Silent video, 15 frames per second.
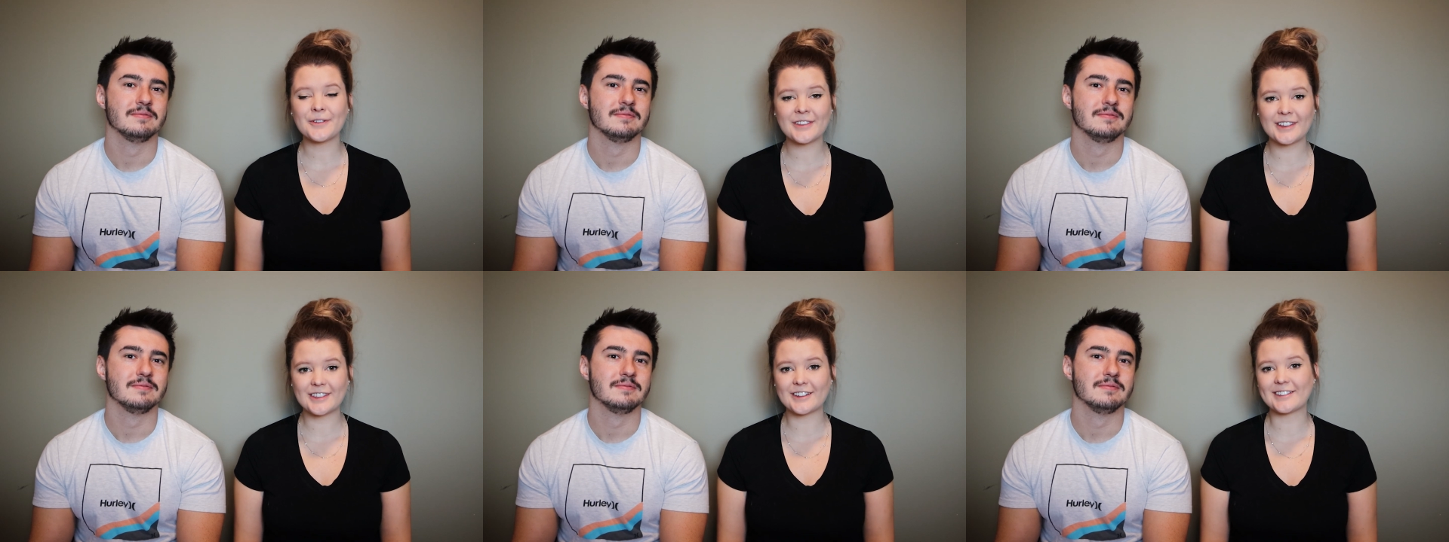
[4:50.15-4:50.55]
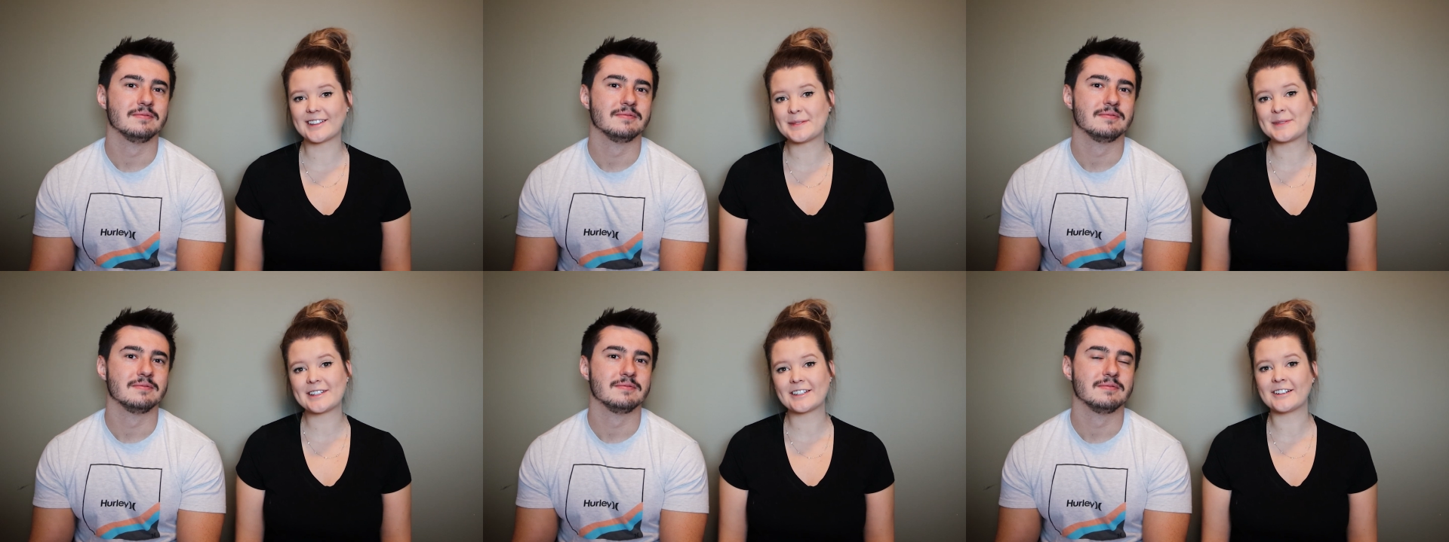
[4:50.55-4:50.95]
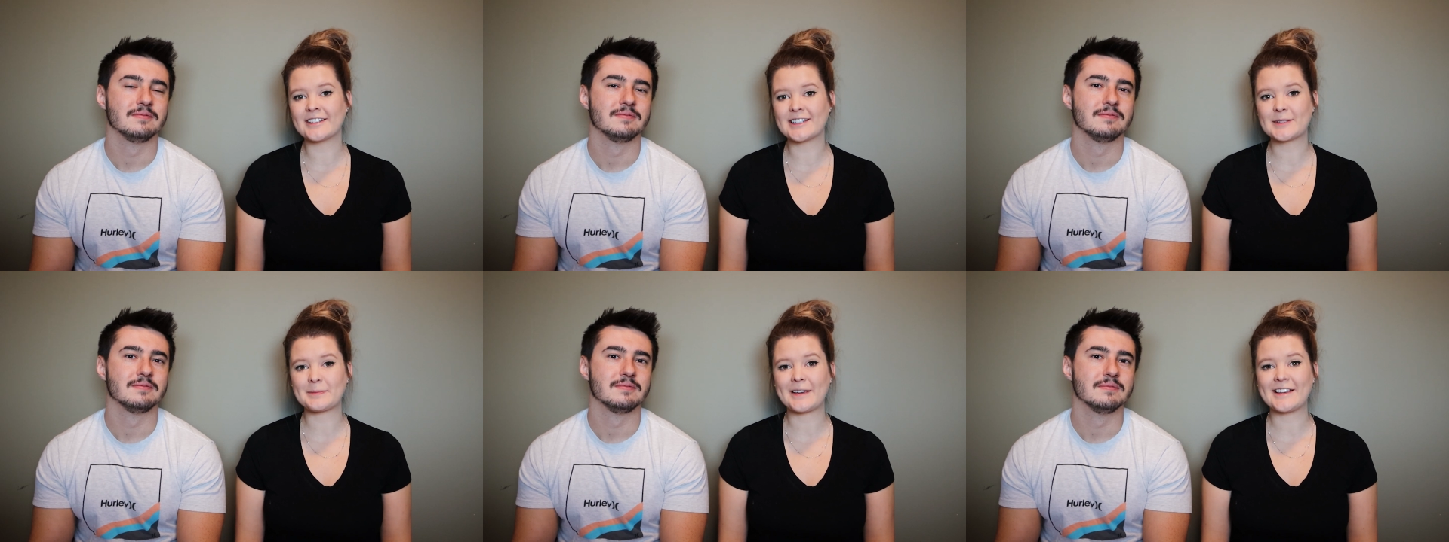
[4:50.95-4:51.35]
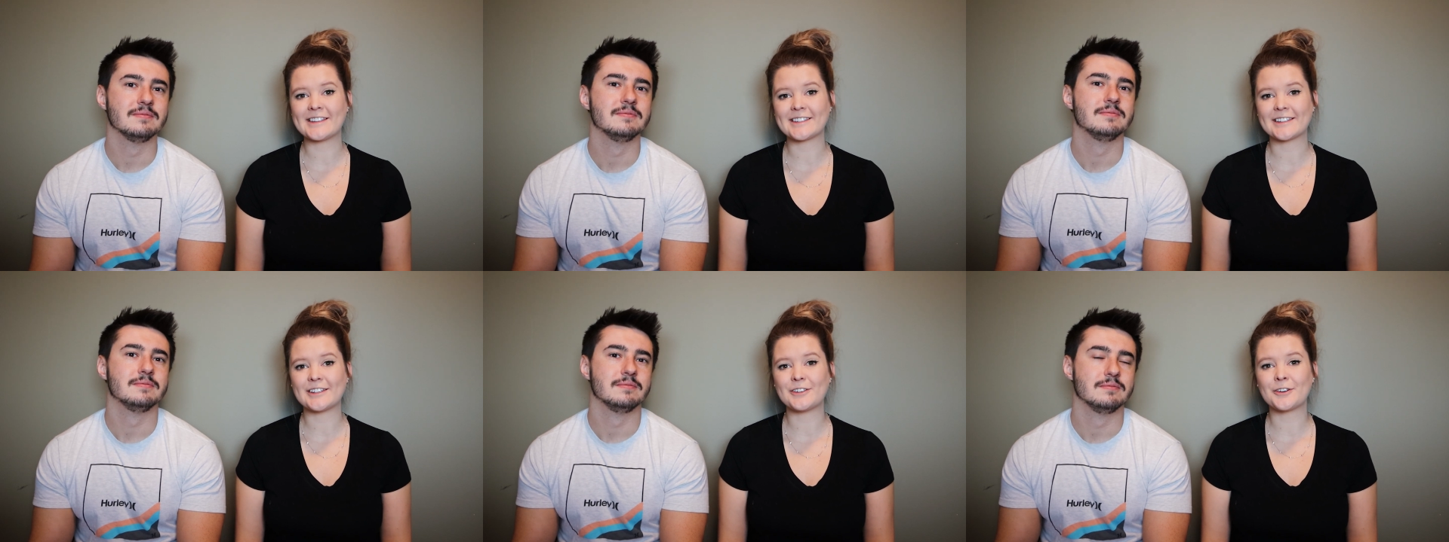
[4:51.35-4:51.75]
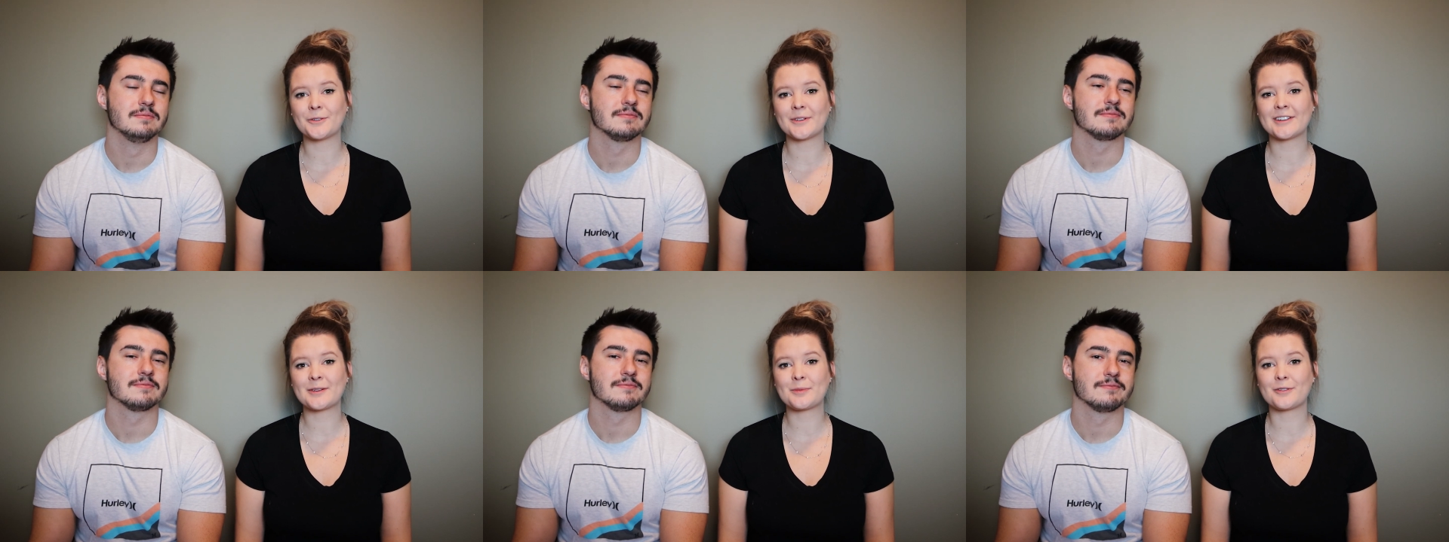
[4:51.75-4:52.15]
Speaker 1: that they're limited on space and you don't
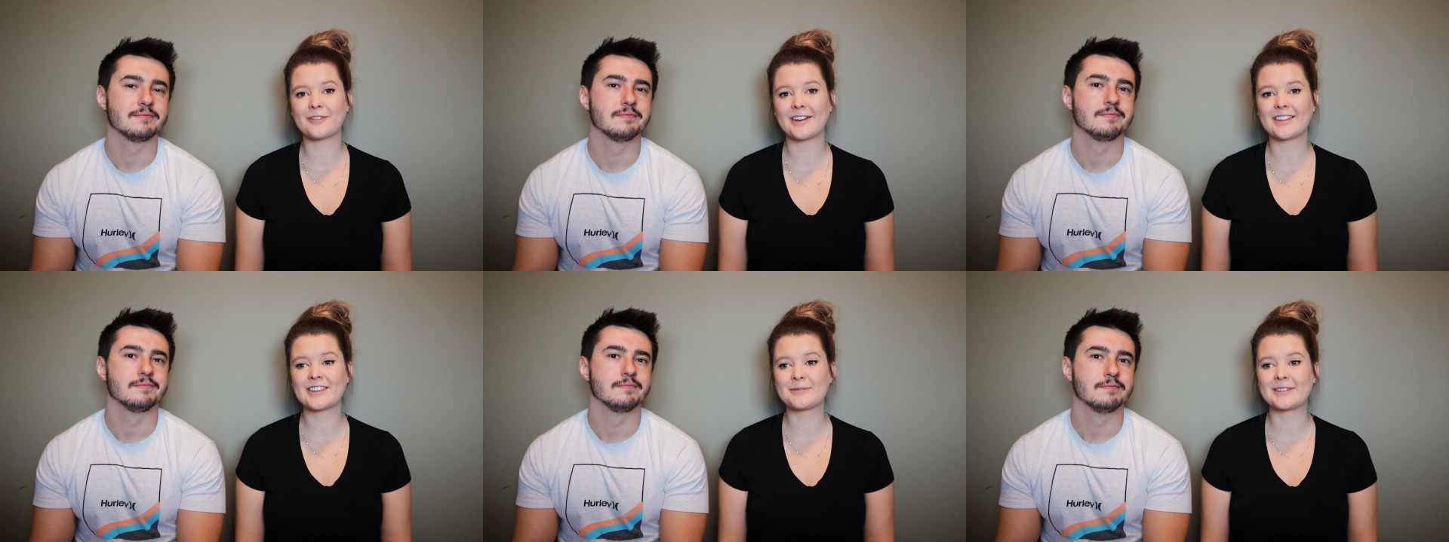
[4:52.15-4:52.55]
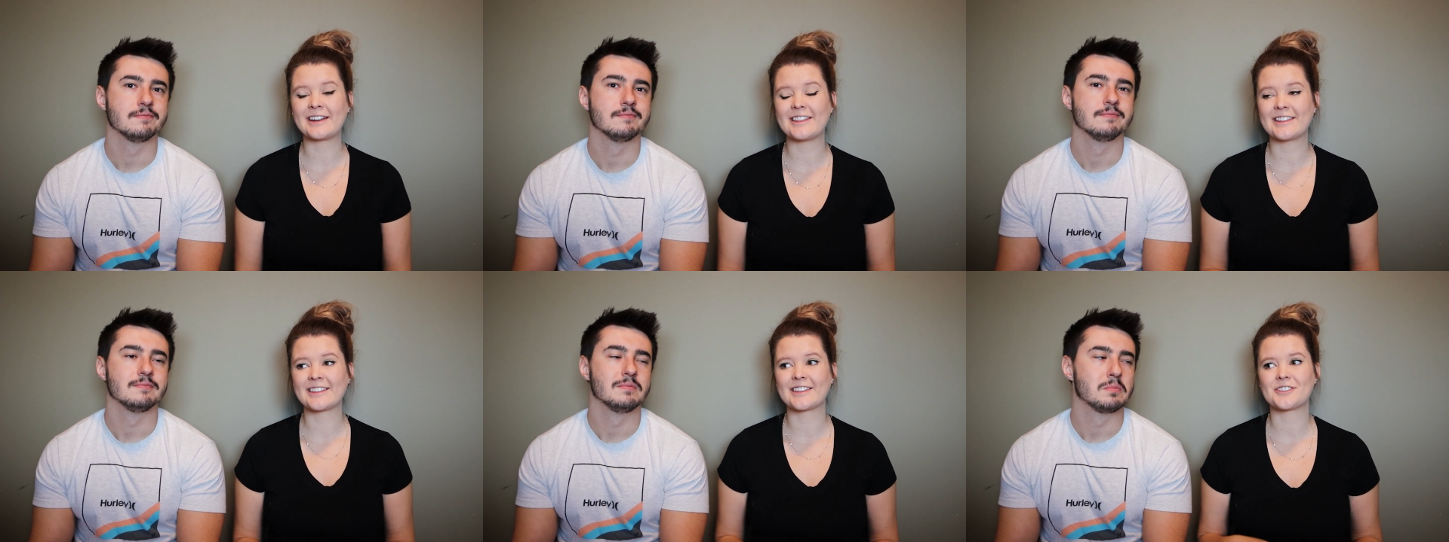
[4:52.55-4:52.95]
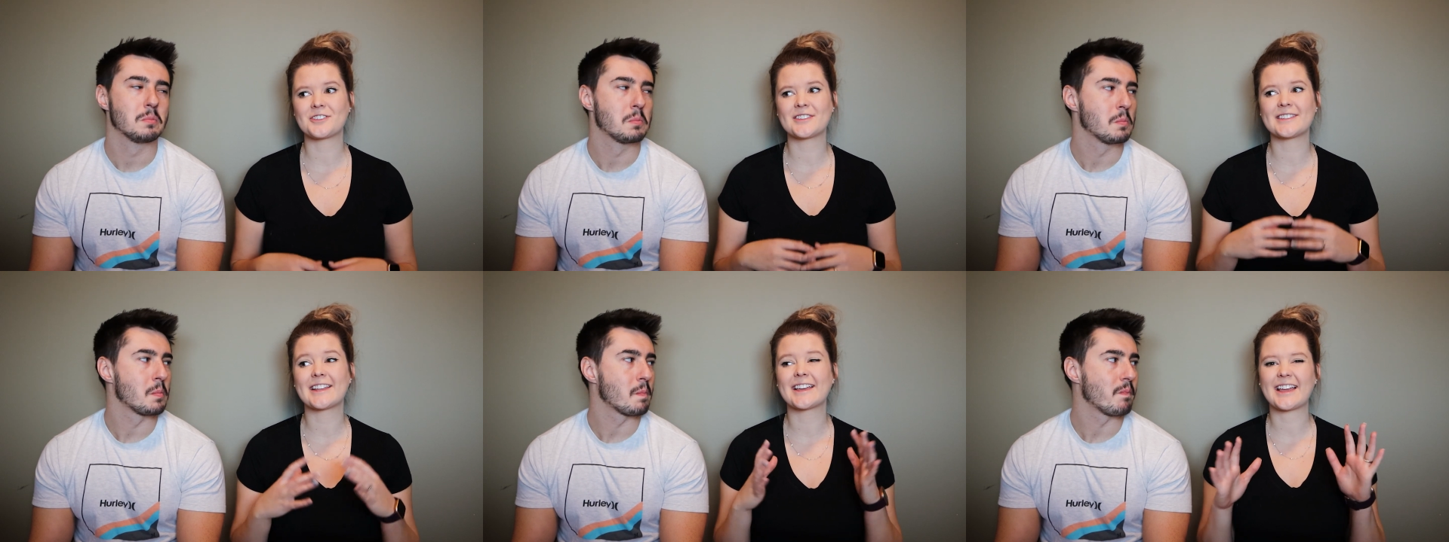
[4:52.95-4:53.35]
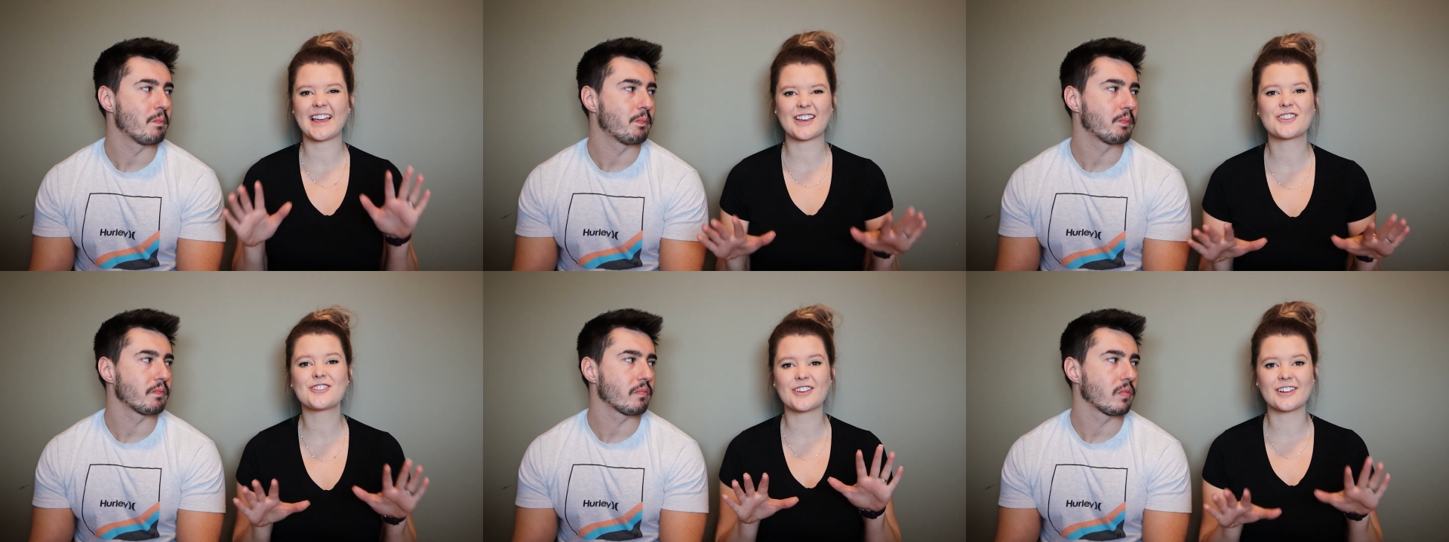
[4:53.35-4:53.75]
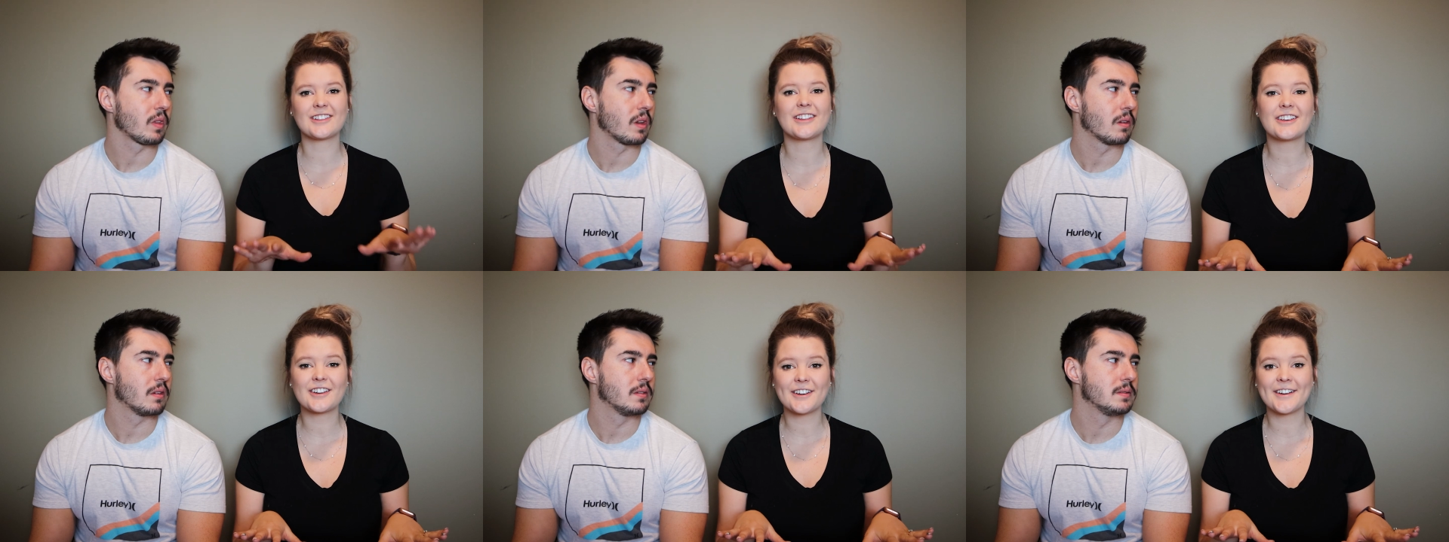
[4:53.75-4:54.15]
want to provide them anything that's just like extra
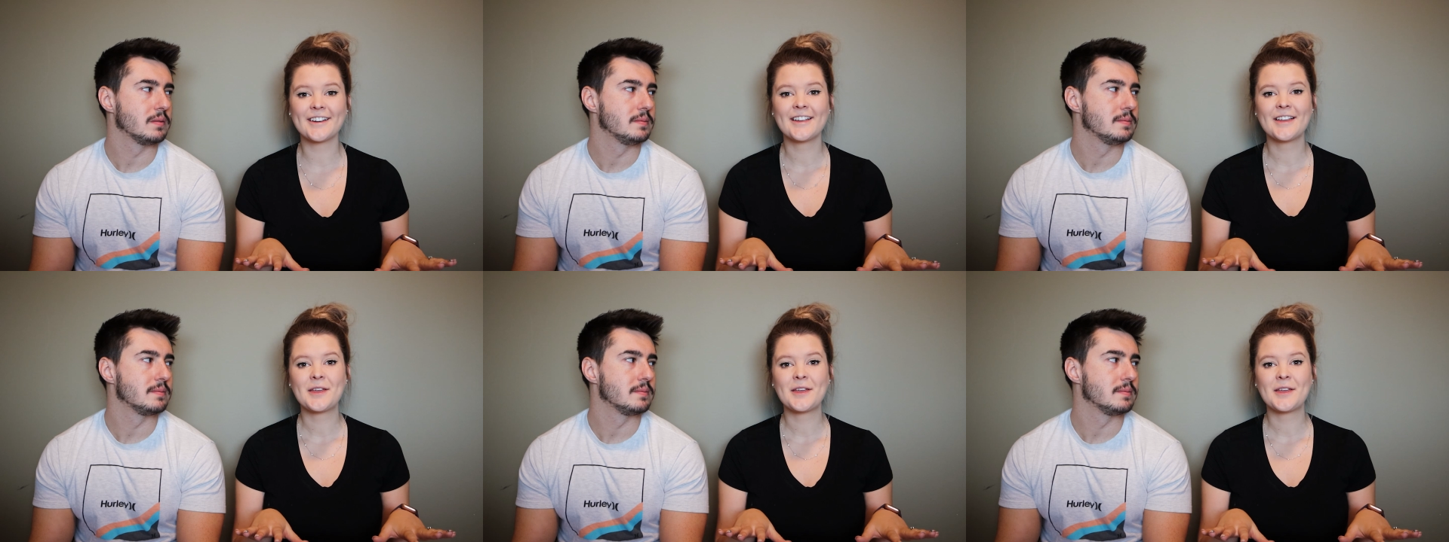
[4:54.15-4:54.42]
clutter,